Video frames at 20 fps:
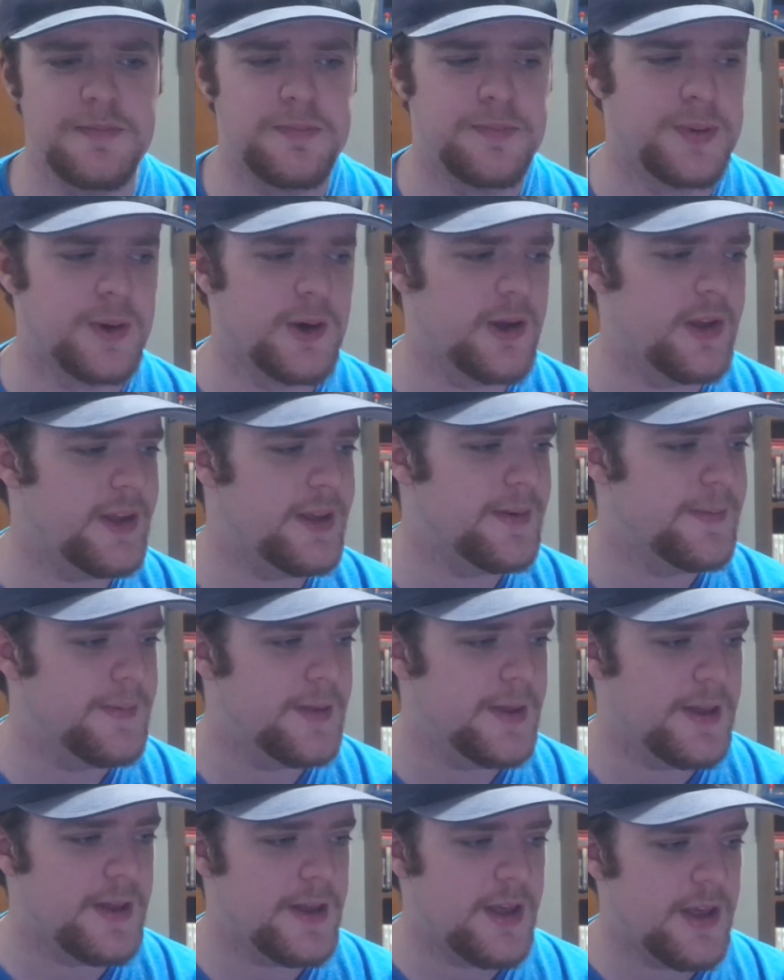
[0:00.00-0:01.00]
but
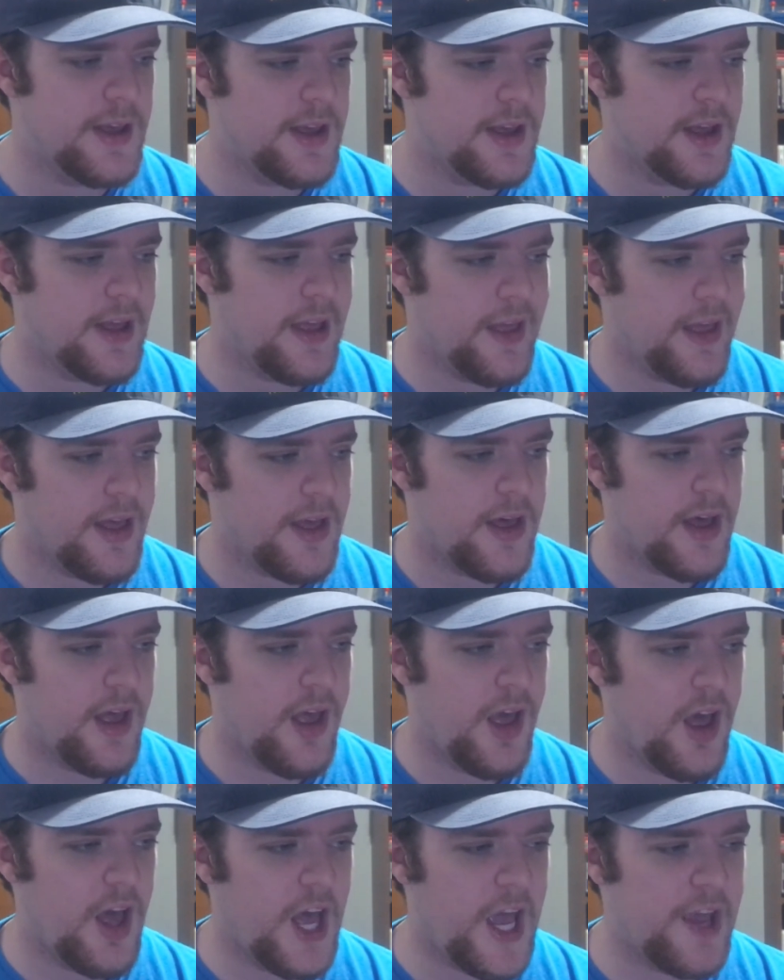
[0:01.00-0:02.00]

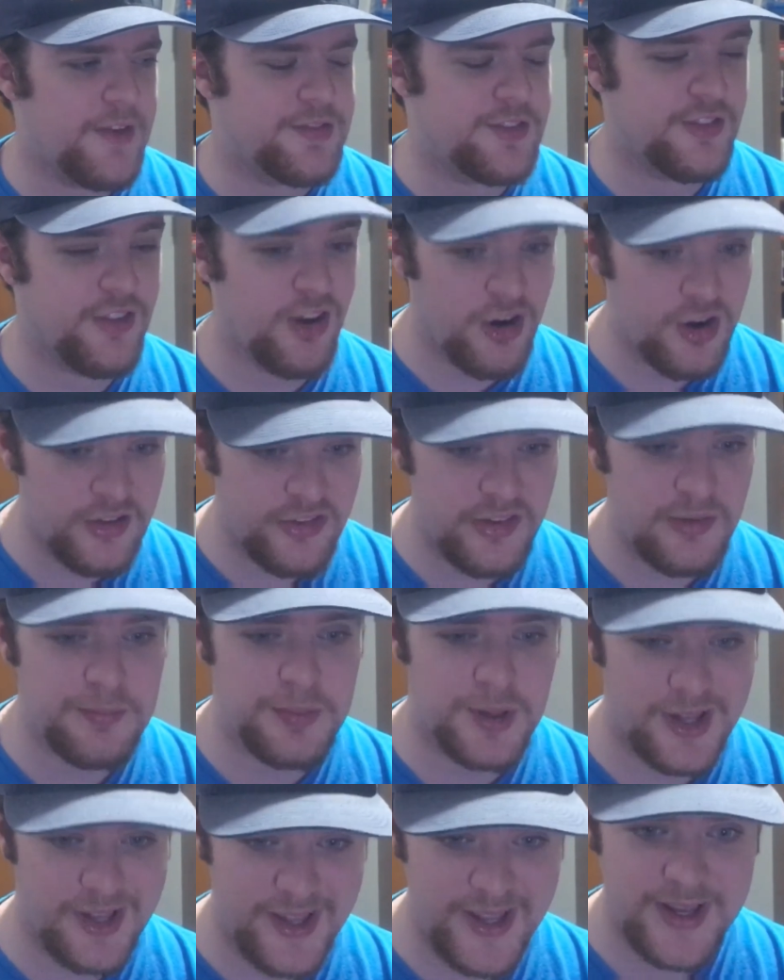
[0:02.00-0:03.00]
I've started some
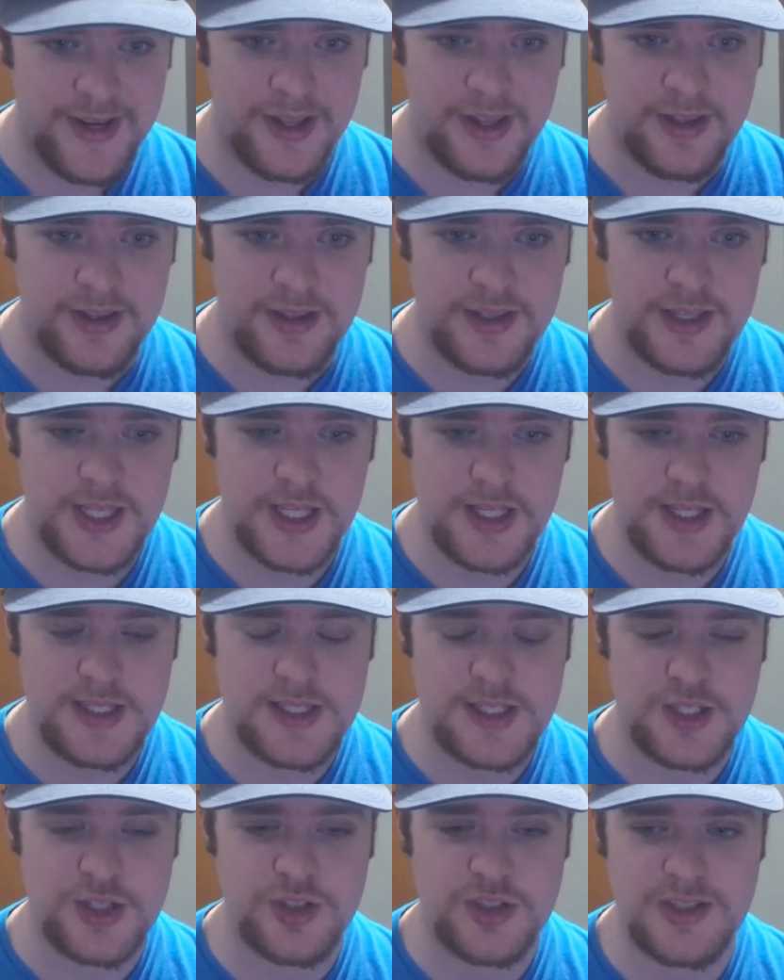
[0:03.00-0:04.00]
planning
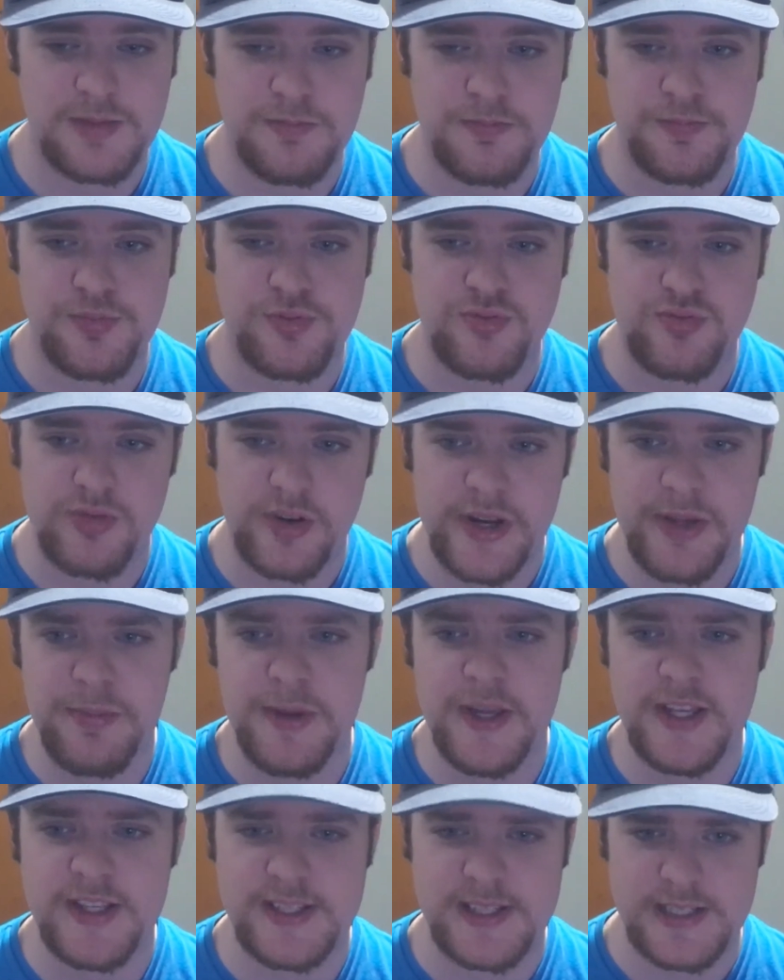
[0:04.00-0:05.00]
because there's some pretty
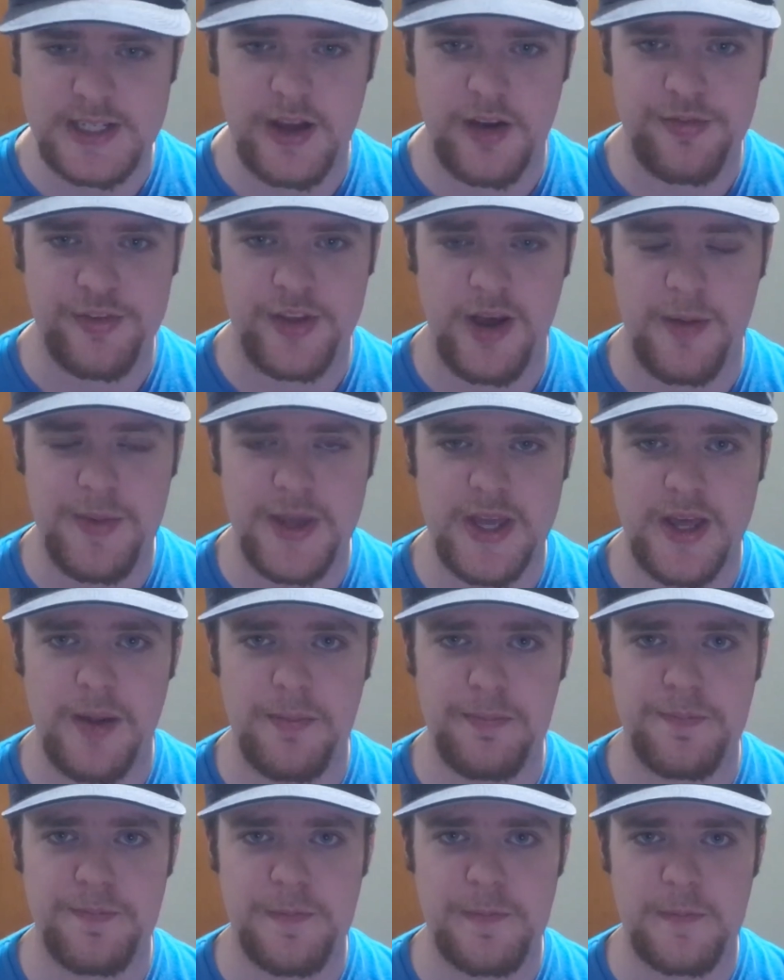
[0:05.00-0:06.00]
big stuff coming
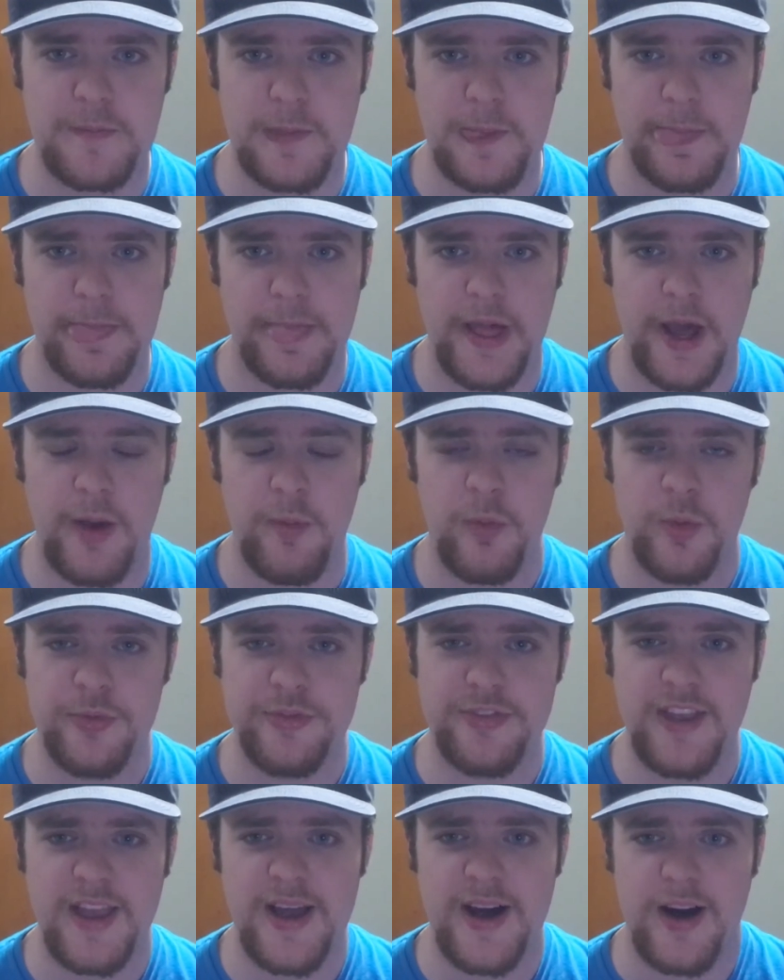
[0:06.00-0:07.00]
up. I won't
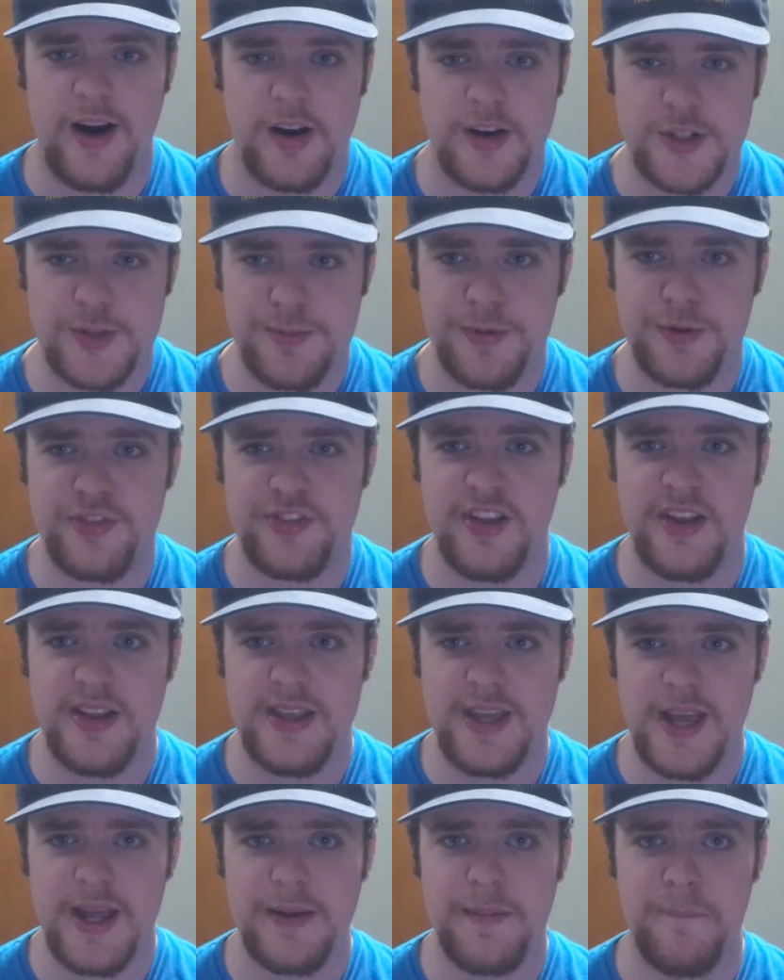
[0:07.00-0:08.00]
say
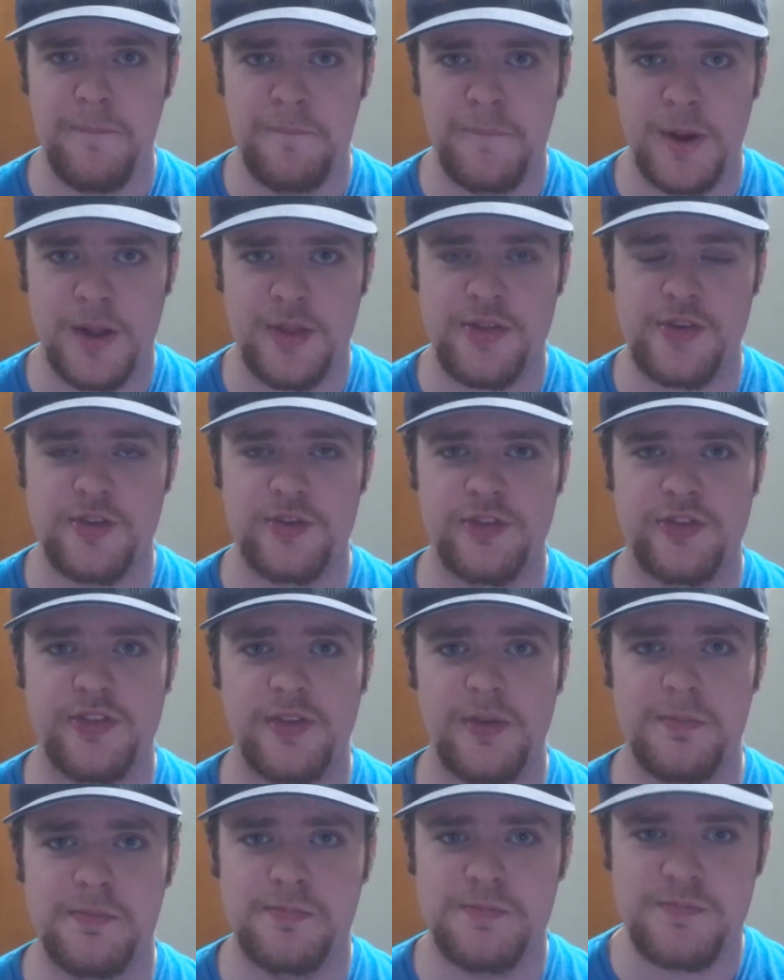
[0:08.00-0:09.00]
100% yet, but there's
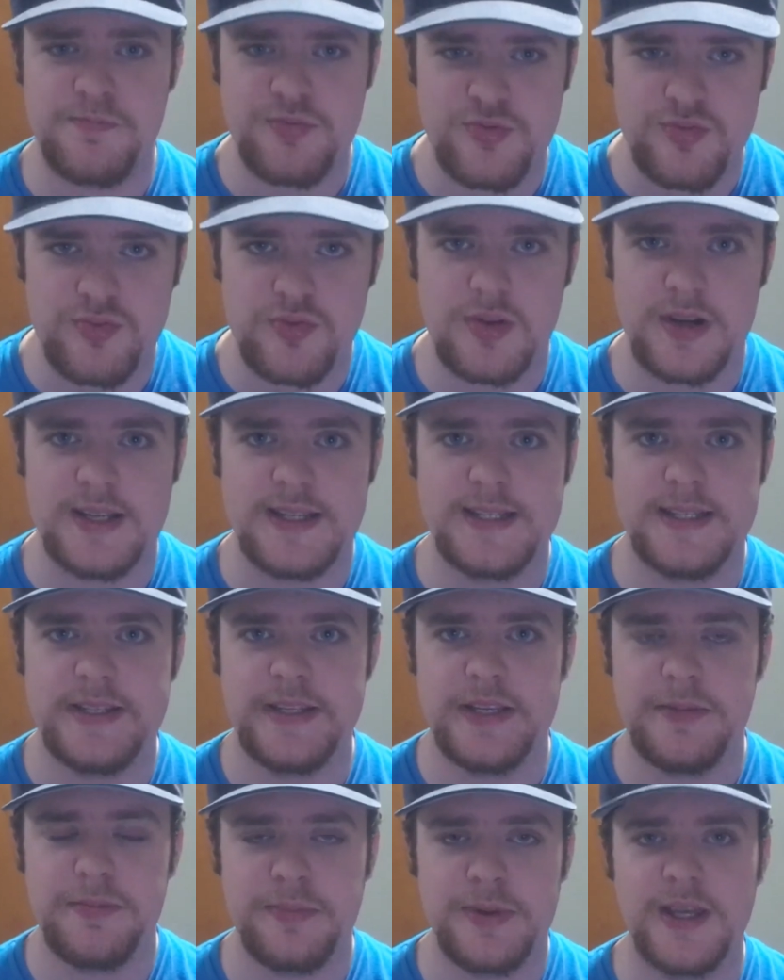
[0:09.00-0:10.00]
some
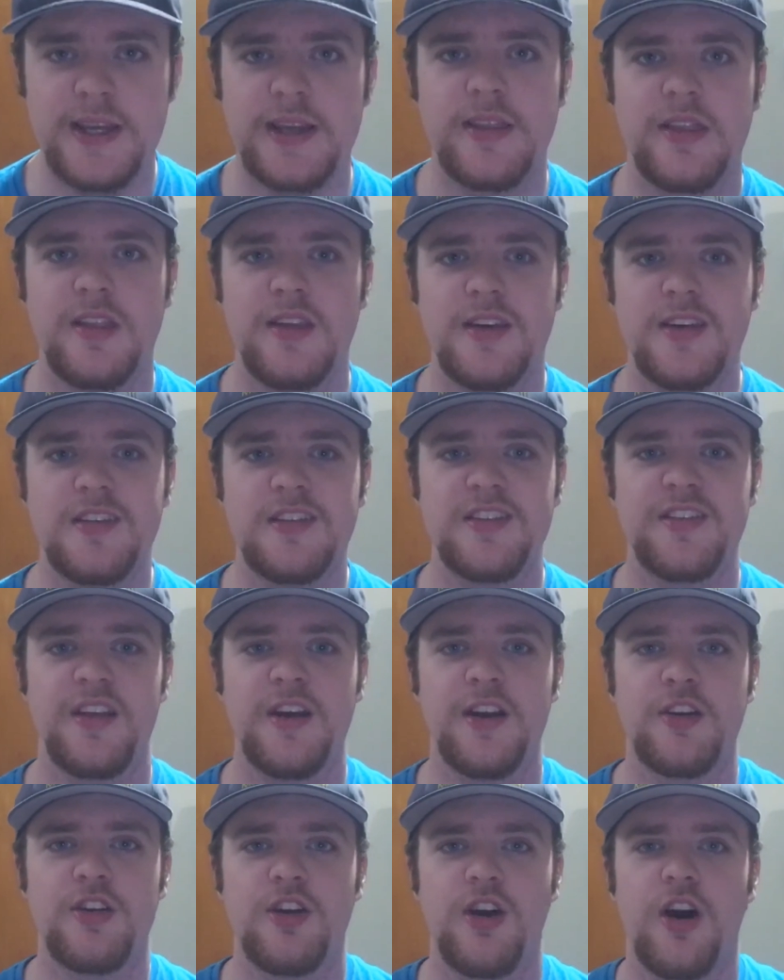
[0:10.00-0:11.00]
pretty big things
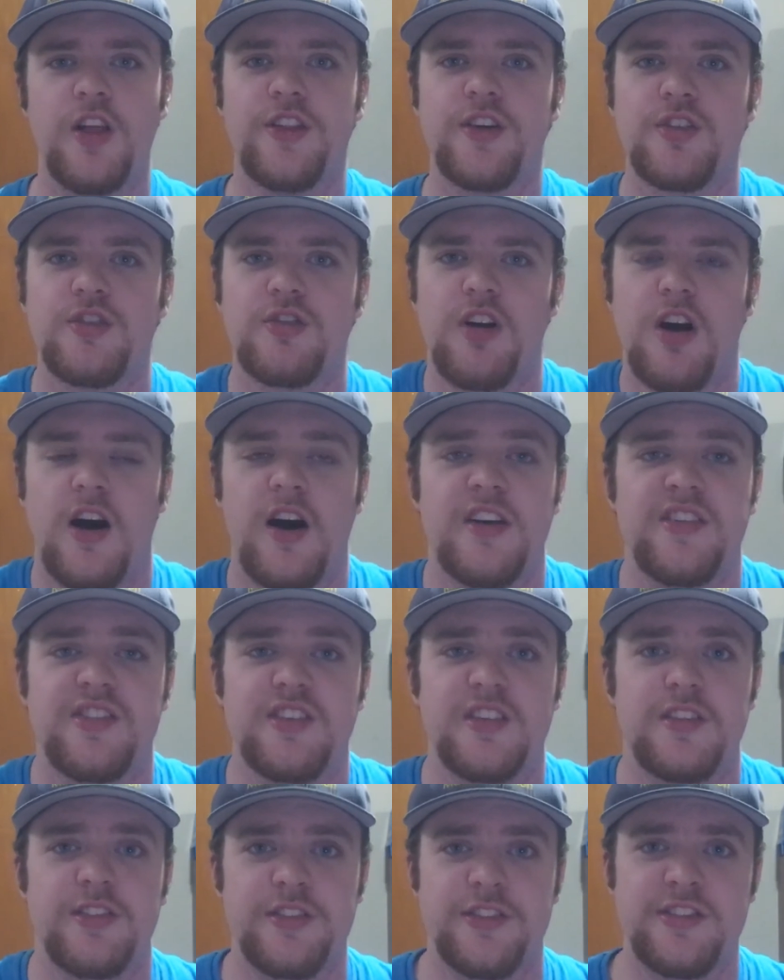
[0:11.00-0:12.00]
that are on the
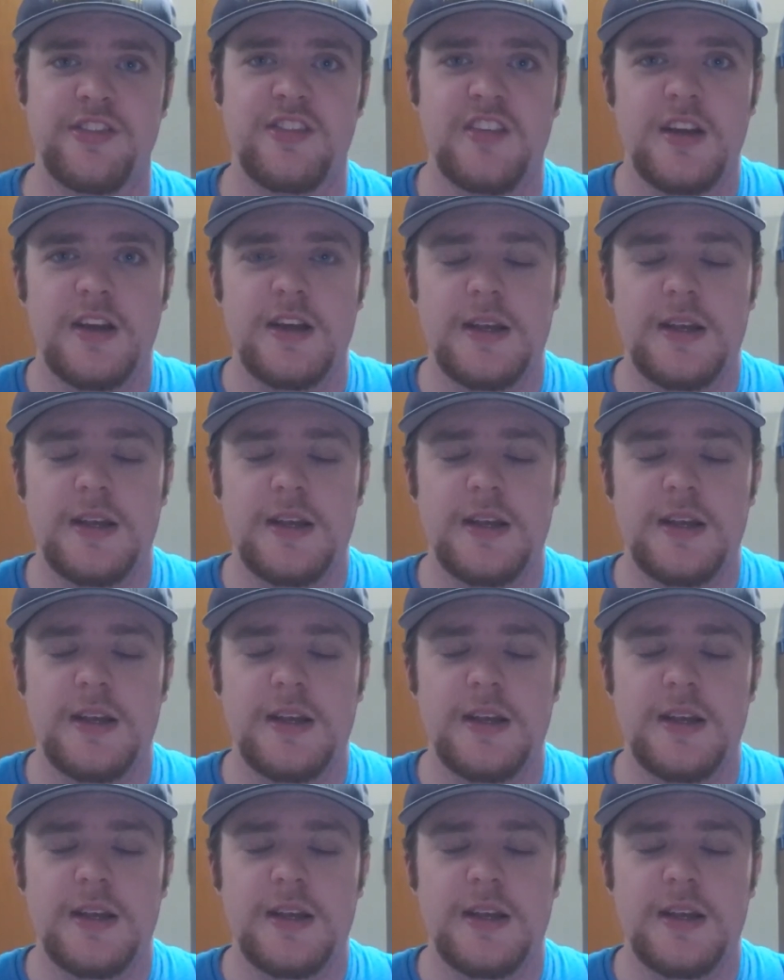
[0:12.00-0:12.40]
horizons.